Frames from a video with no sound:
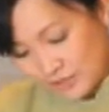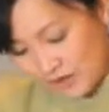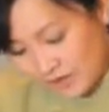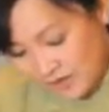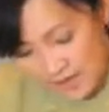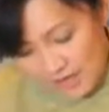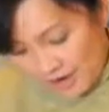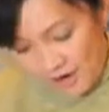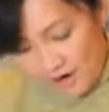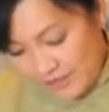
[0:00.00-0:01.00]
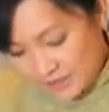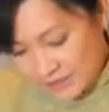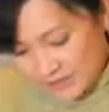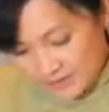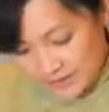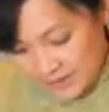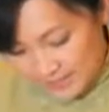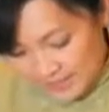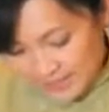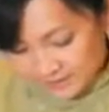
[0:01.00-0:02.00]
long, all I do, I just
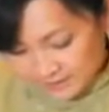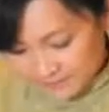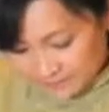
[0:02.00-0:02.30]
like this.